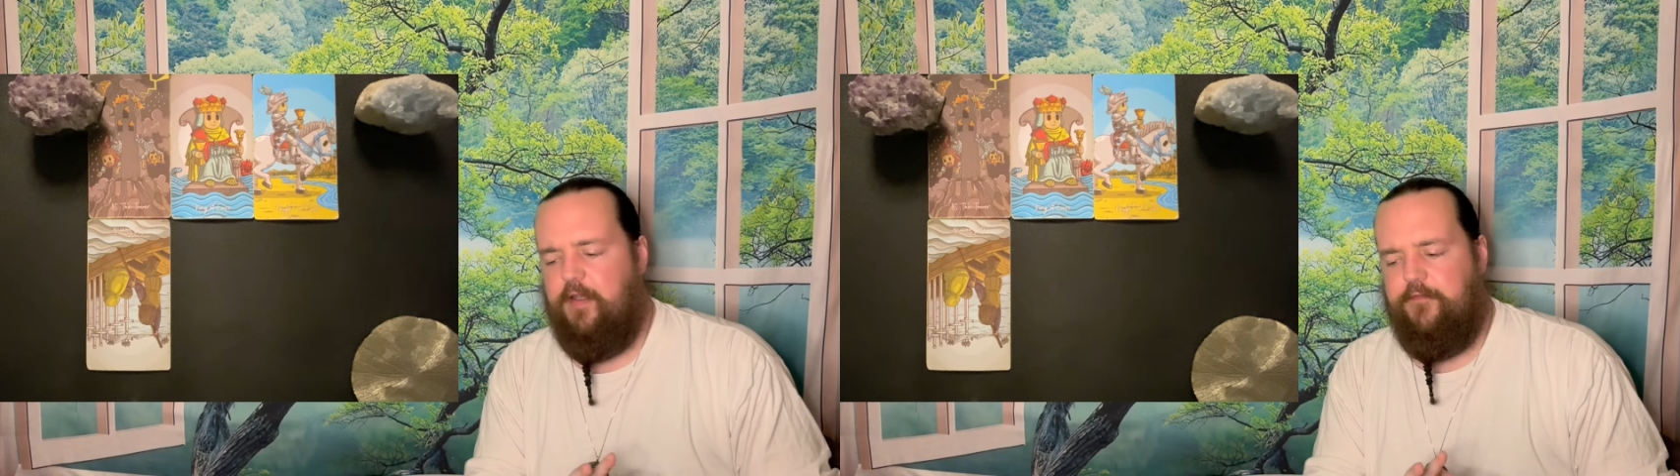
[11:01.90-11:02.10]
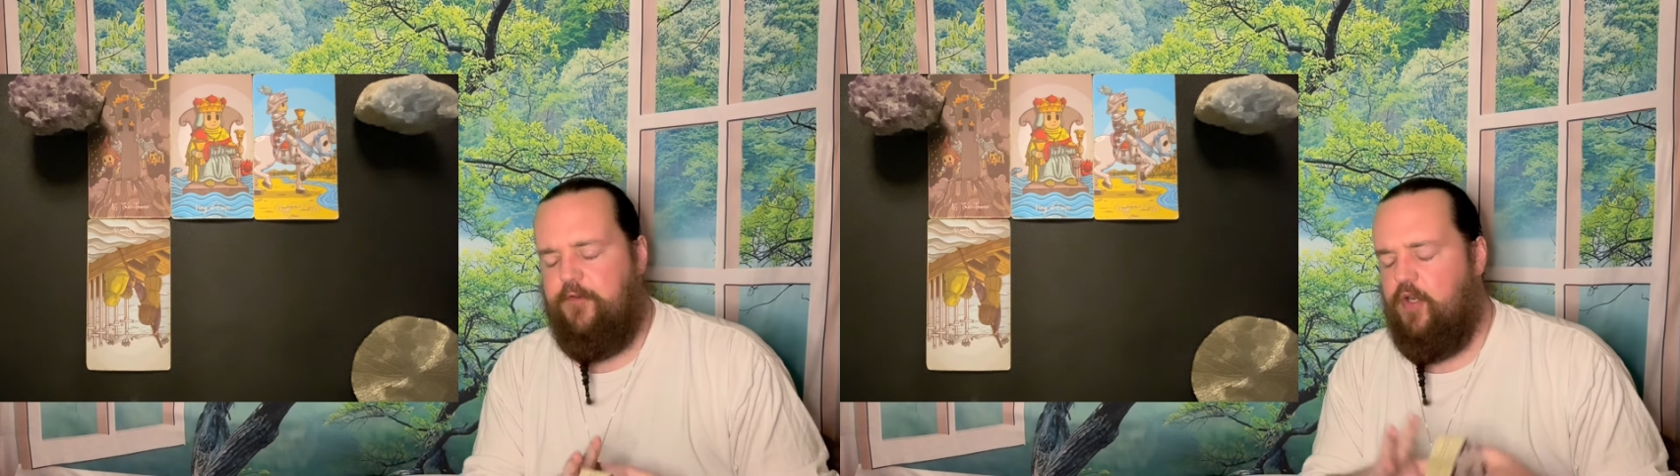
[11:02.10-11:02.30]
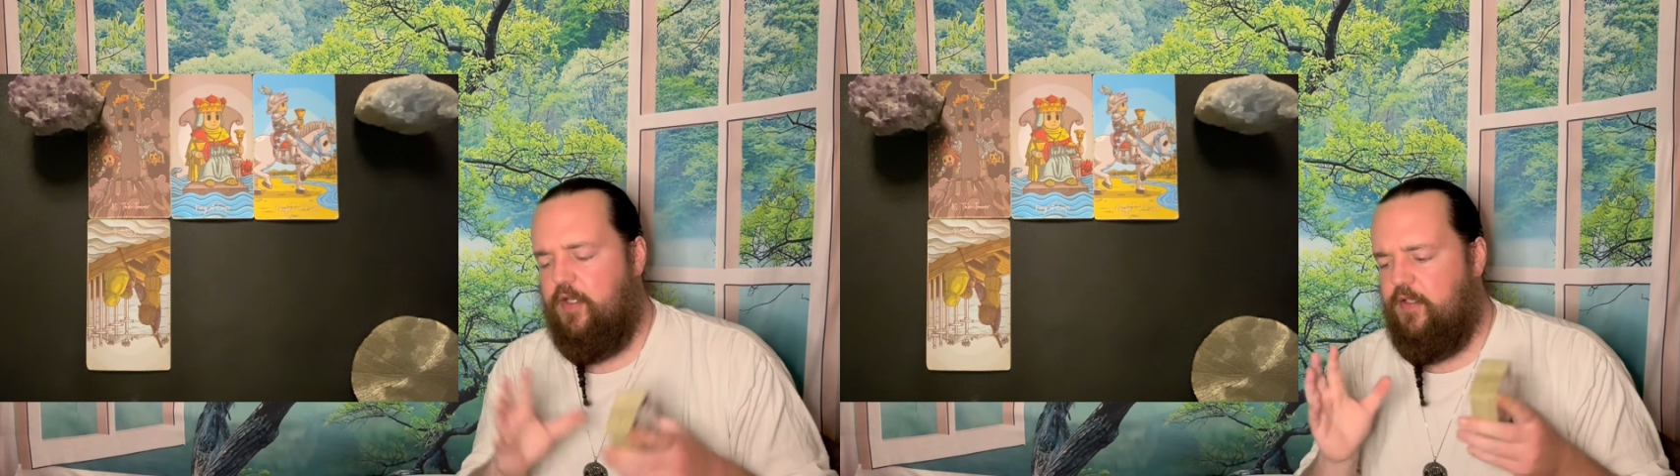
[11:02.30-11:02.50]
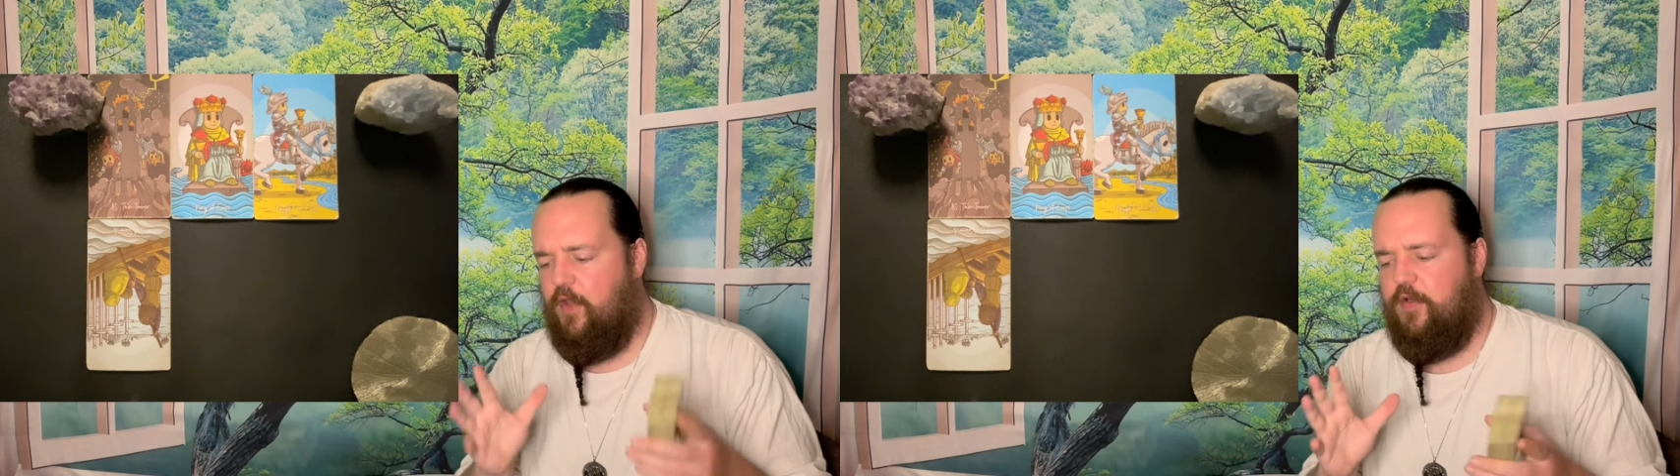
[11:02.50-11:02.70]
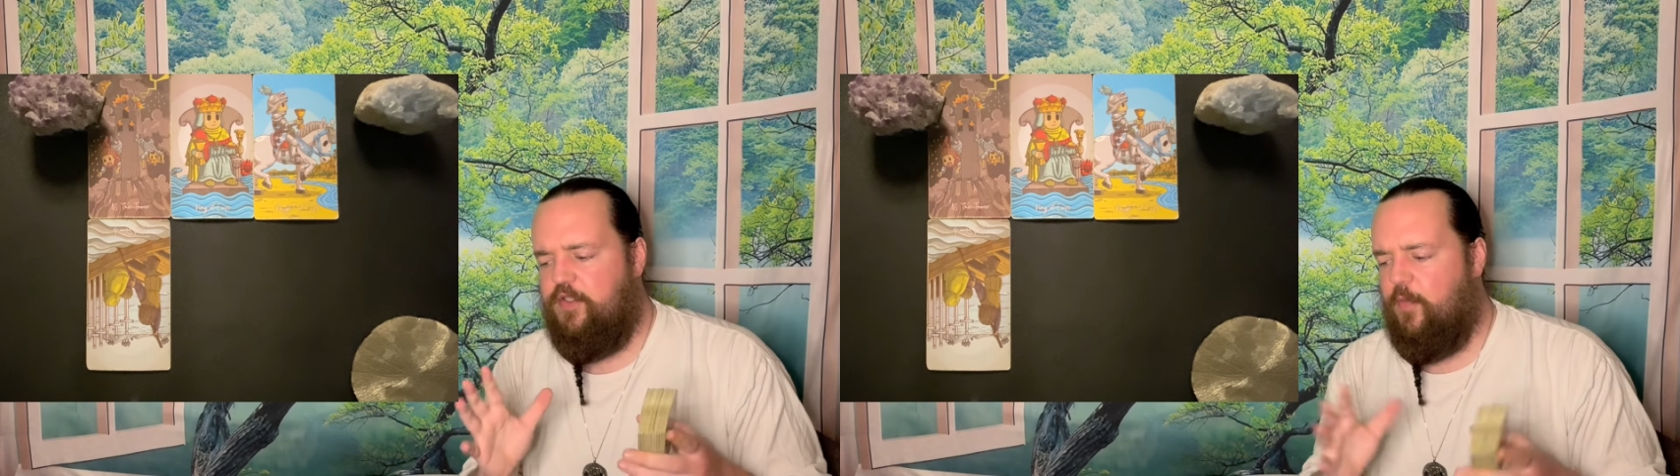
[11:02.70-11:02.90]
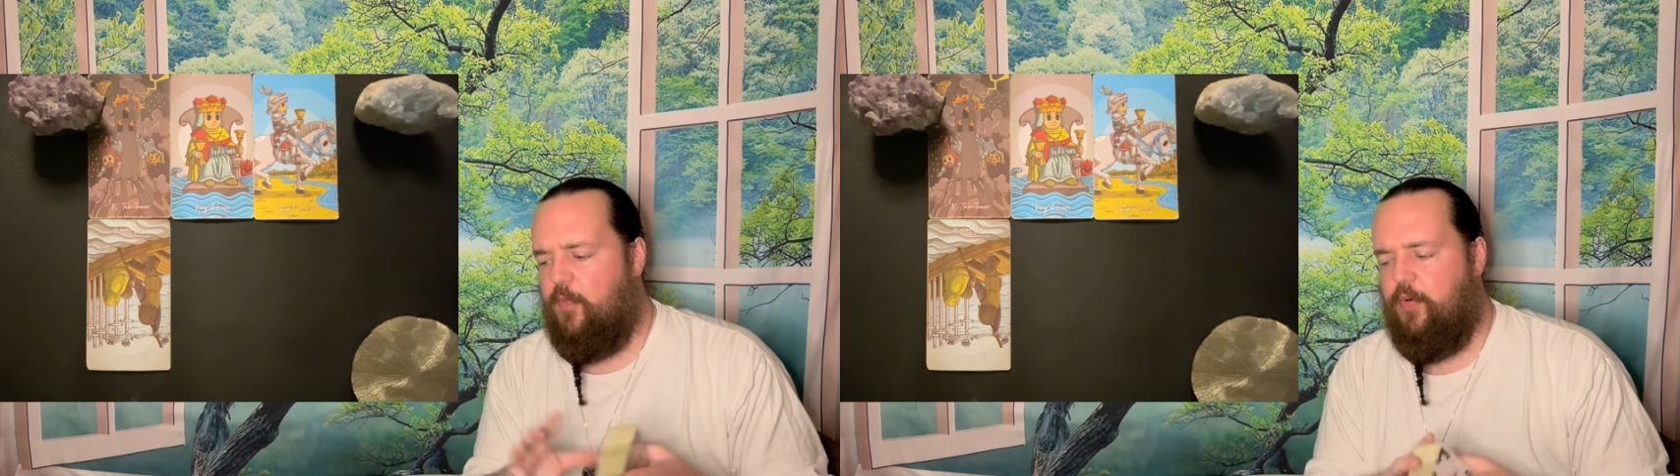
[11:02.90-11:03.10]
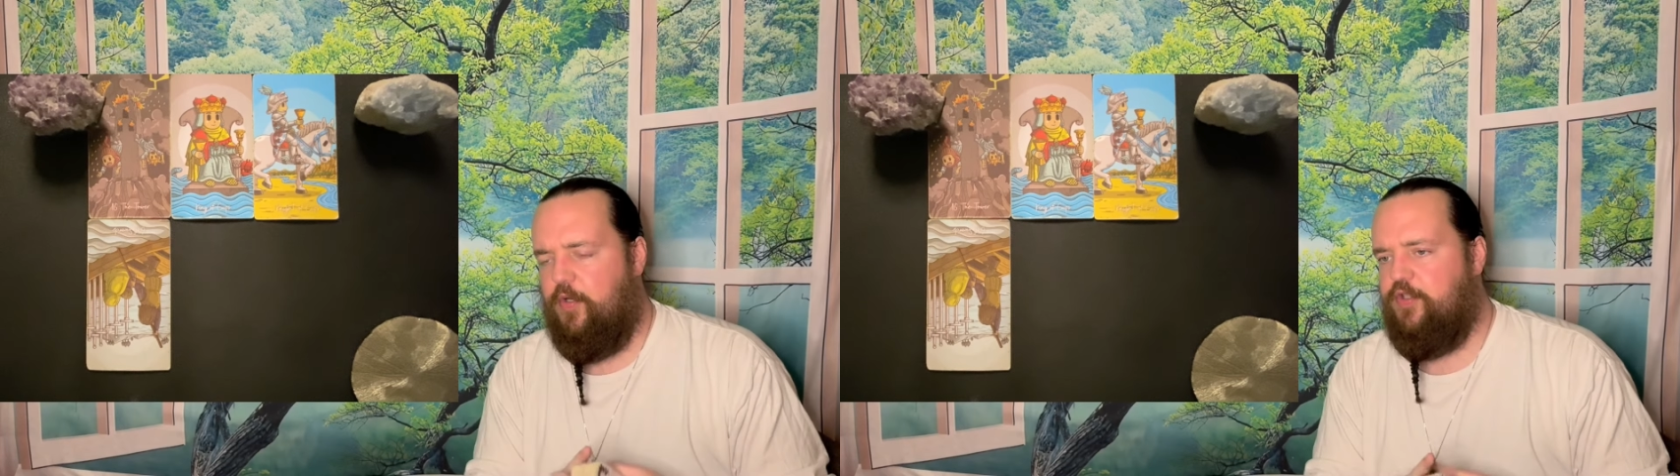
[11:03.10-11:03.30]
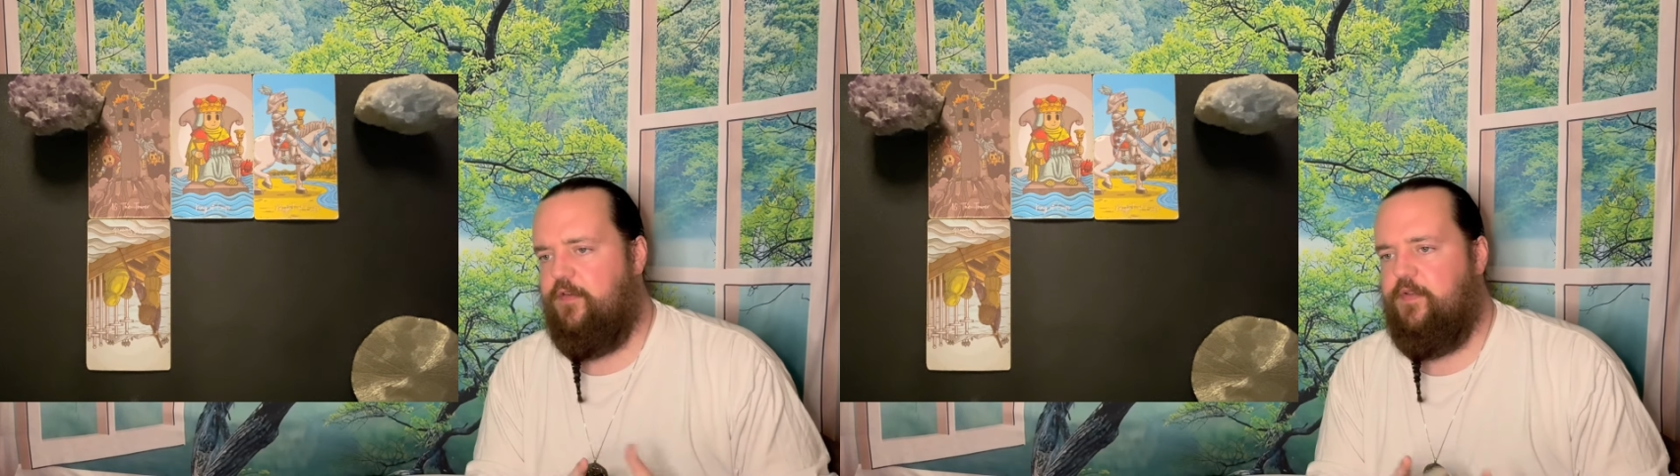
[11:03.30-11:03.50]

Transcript: For another small portion